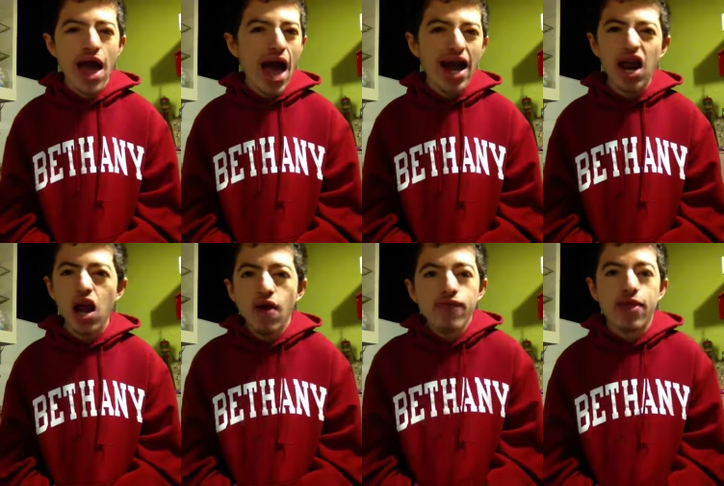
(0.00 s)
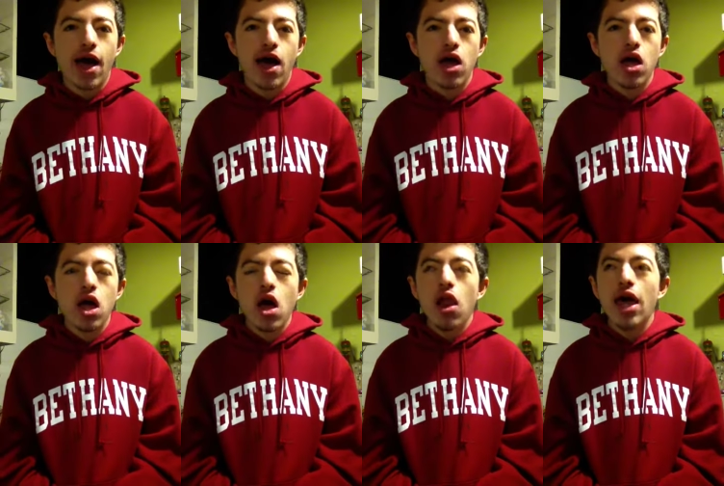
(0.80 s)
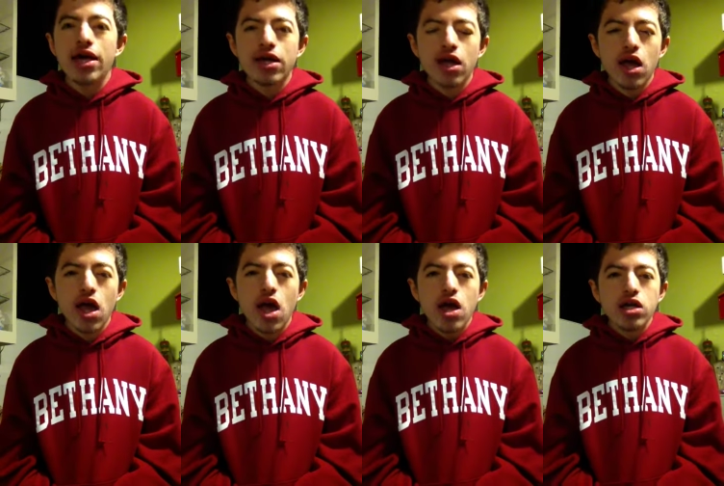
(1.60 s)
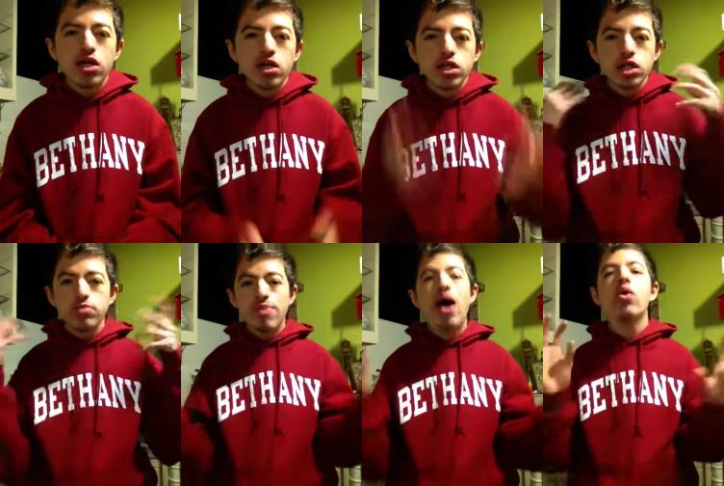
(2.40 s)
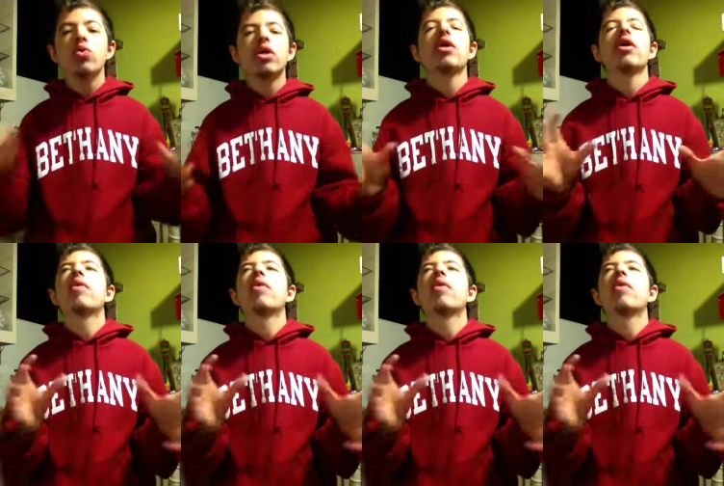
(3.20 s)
and I love that. Like, Smaug,